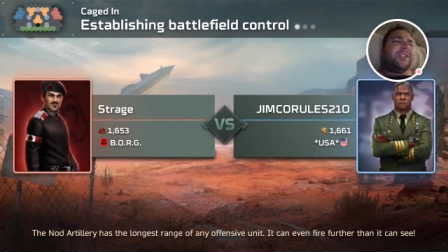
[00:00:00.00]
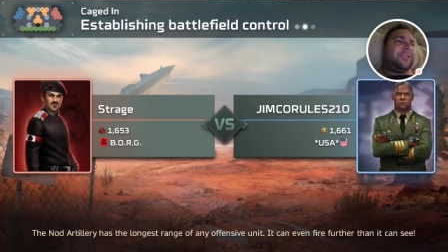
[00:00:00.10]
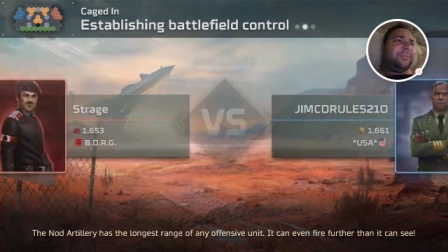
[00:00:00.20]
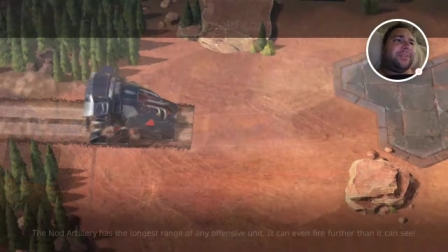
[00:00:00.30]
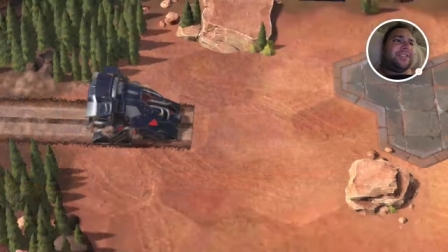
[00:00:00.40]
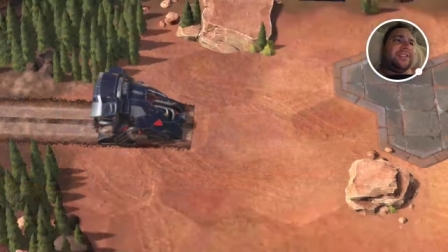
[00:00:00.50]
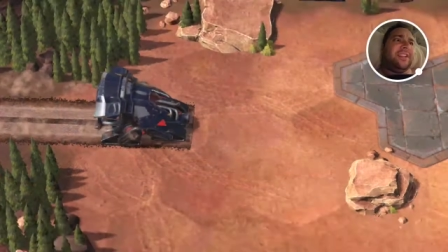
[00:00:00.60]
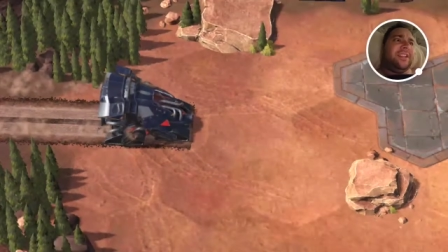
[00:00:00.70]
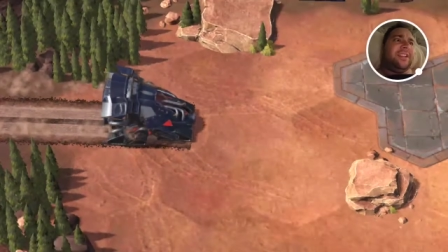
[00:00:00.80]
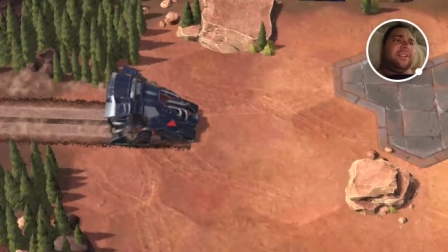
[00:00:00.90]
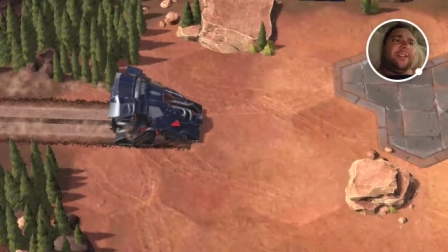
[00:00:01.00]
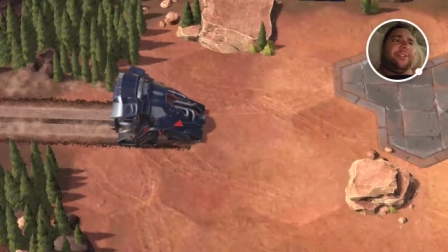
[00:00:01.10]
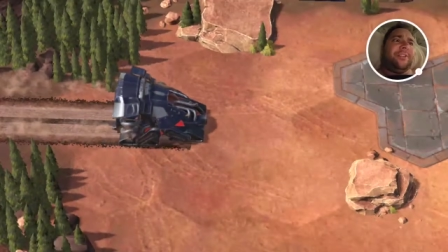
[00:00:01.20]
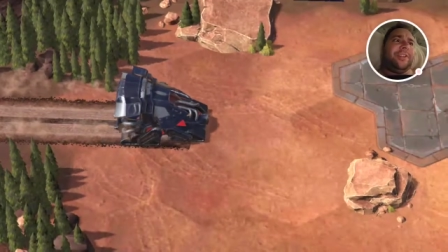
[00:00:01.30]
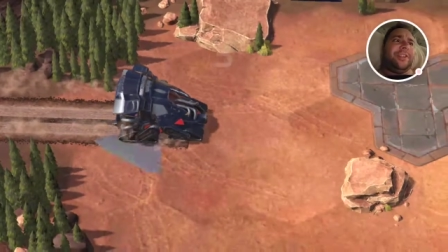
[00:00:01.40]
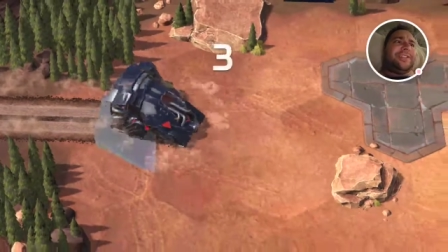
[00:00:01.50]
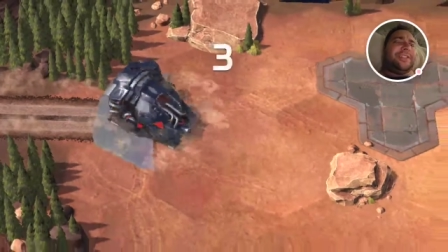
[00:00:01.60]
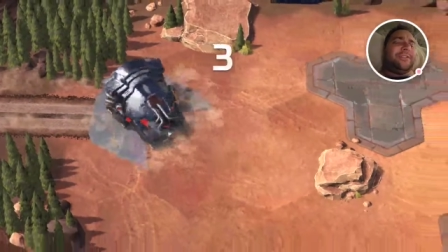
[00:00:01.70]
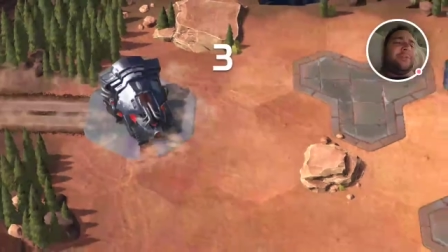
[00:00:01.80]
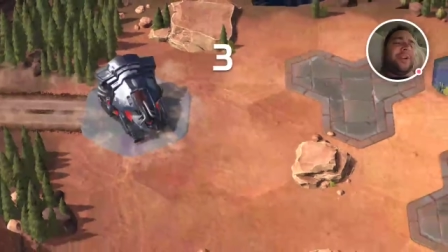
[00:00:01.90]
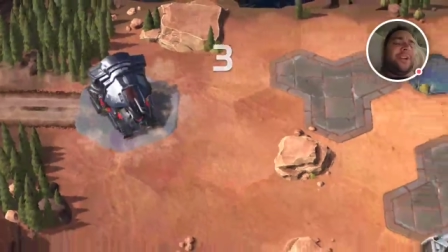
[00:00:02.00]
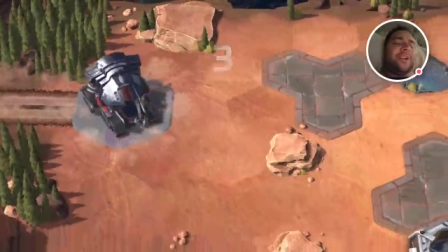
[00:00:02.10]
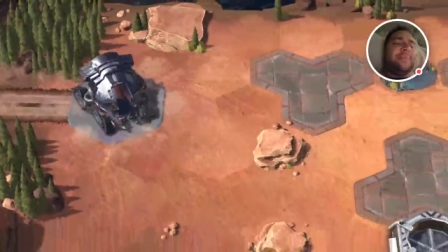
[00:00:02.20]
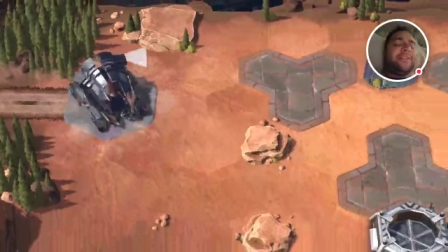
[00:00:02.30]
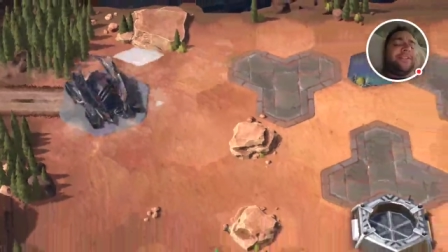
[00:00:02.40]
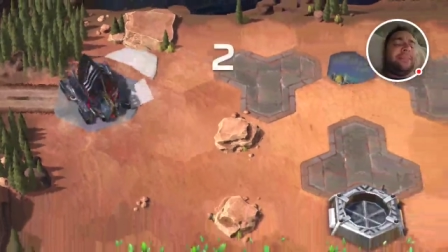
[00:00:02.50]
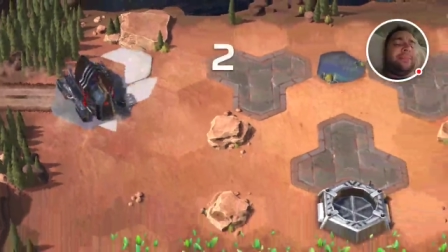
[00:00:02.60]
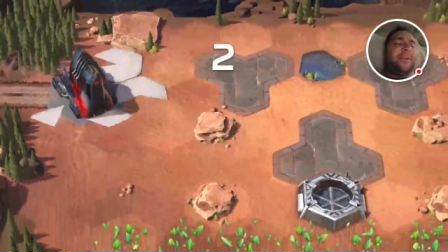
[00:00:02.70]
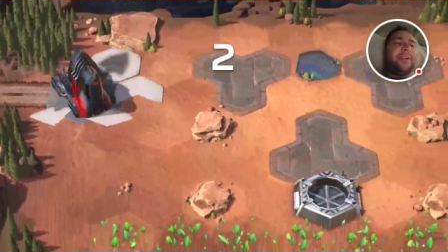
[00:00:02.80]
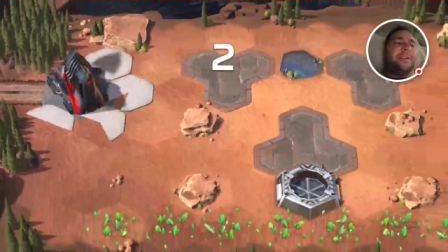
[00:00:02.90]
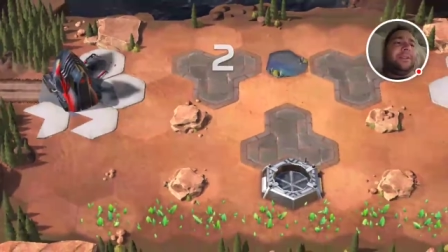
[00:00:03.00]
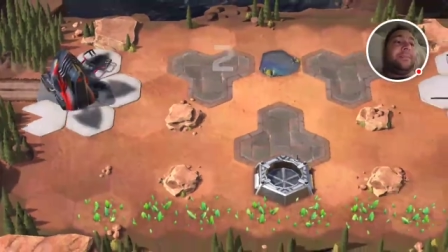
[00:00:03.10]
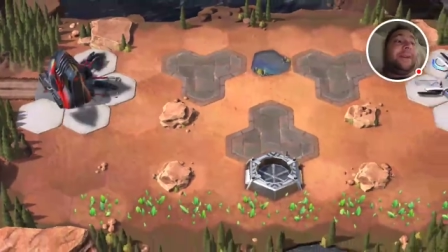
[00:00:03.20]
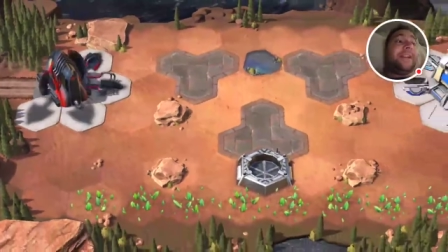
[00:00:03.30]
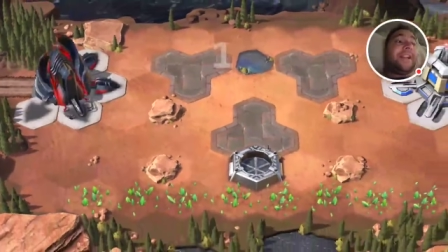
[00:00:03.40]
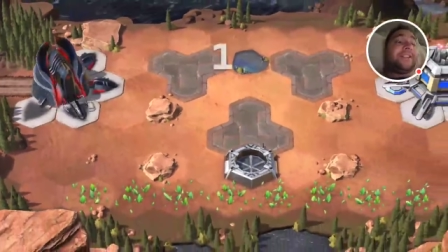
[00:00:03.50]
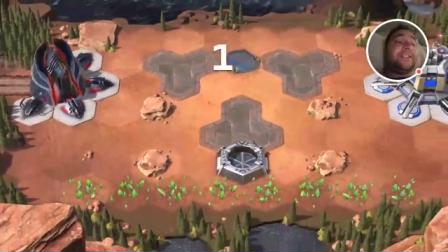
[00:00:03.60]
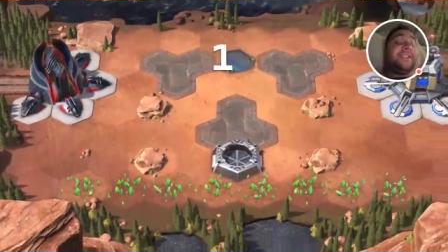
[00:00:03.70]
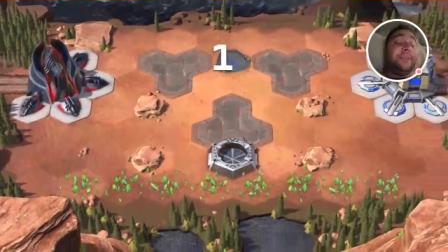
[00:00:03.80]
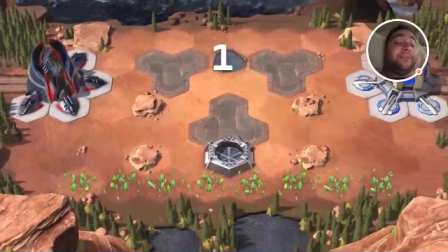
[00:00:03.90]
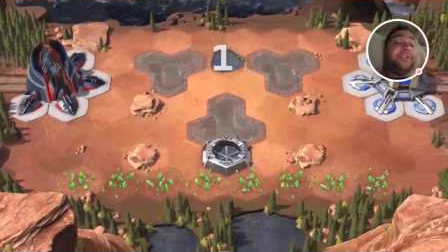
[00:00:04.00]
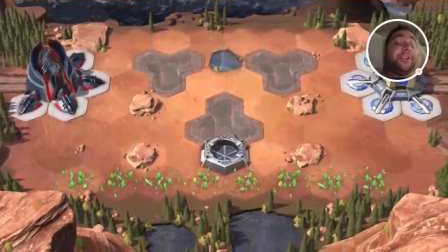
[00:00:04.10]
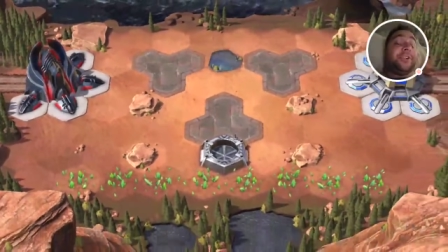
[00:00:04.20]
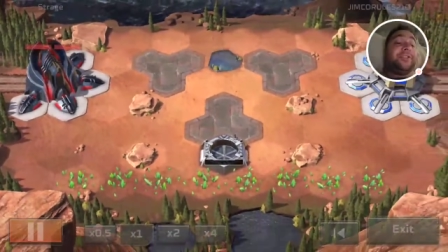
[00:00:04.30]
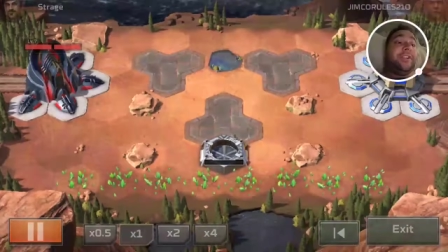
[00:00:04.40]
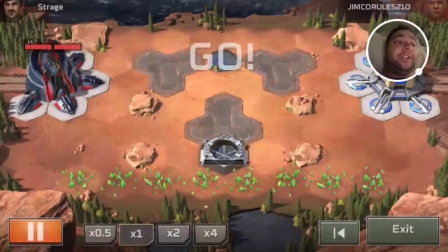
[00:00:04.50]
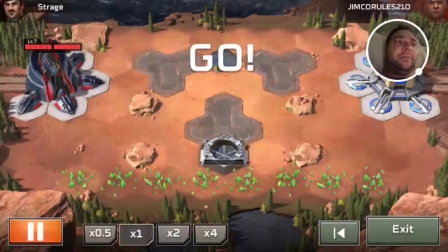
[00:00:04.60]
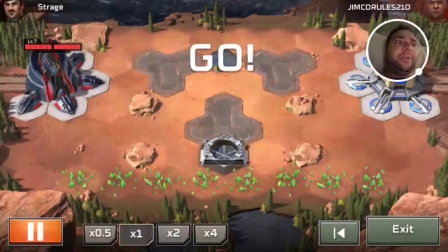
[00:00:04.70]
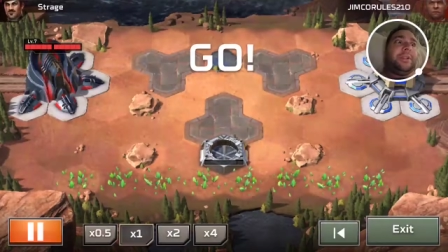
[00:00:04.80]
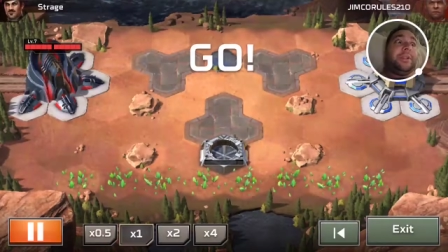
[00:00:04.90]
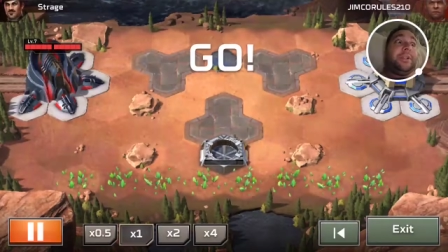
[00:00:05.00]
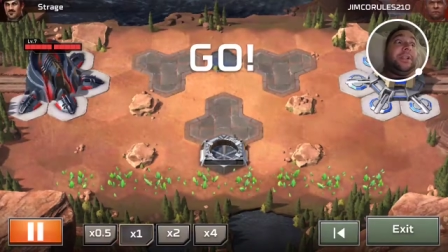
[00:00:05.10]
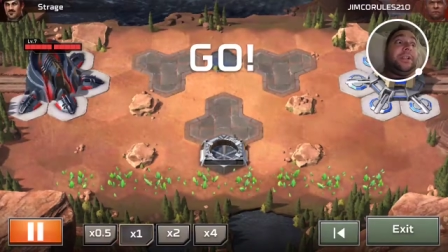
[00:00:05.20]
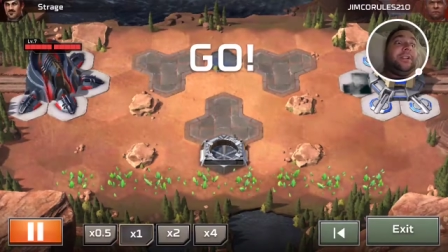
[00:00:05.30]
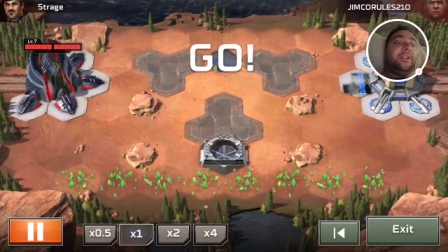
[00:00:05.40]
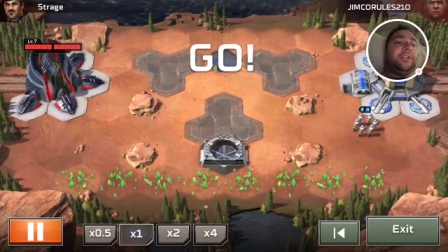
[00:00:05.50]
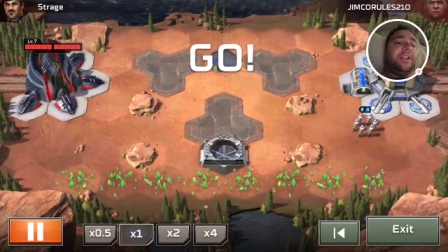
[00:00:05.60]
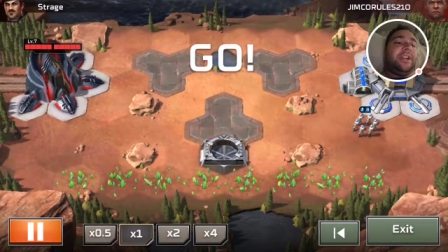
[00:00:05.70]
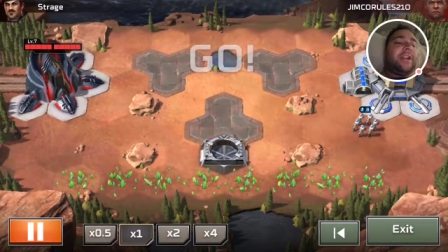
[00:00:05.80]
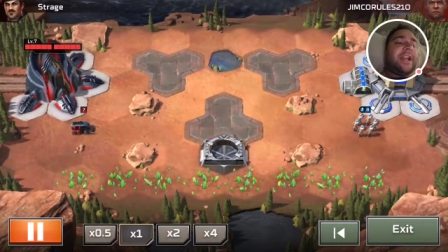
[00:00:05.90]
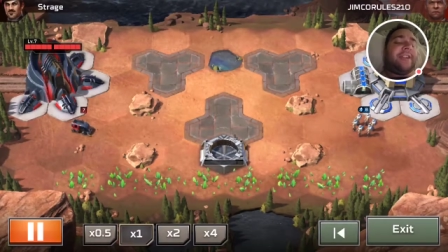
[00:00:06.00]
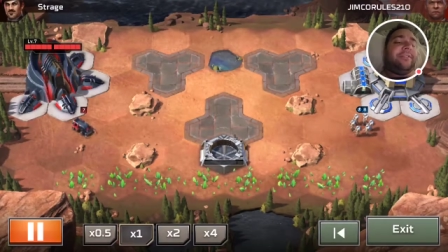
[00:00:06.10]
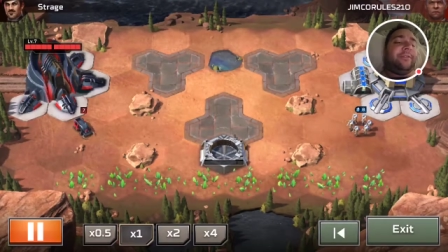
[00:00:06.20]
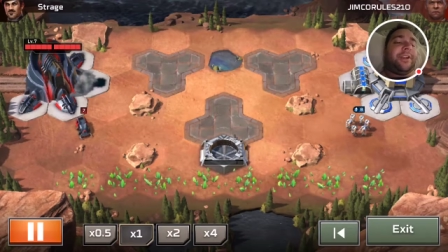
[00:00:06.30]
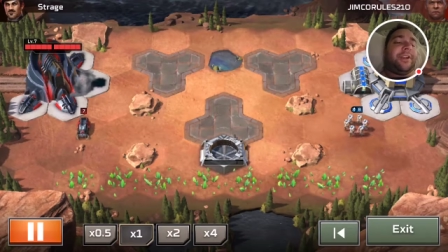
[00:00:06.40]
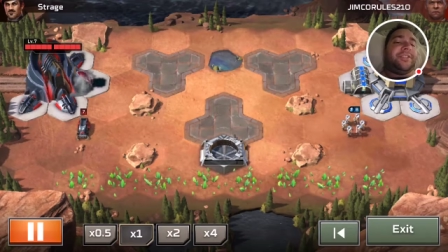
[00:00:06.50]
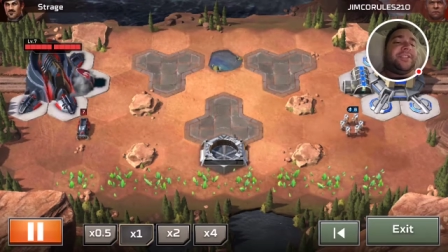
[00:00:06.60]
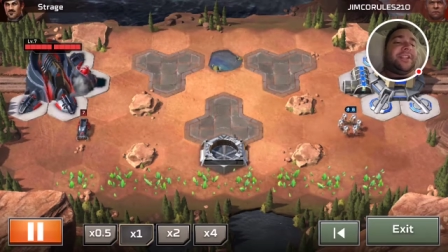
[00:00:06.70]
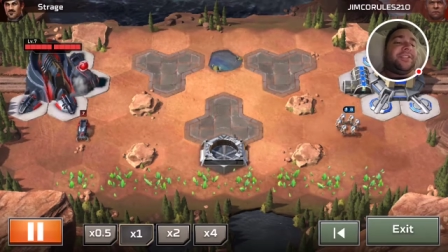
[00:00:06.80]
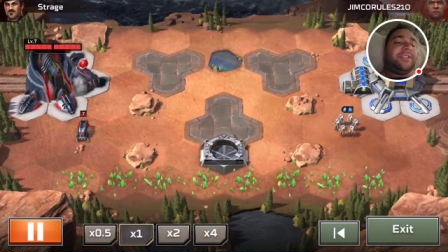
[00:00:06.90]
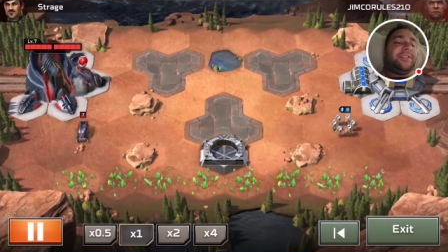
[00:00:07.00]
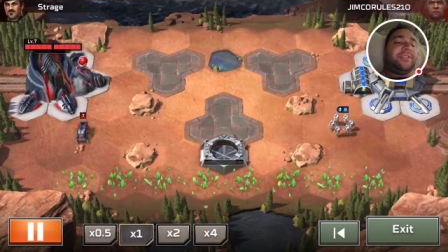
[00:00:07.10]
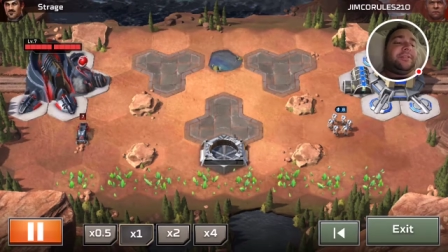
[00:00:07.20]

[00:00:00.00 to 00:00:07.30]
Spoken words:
I'm testing the audio again because I don't know why I got messed up in my last tips and tricks video, but I couldn't hear half of what I said because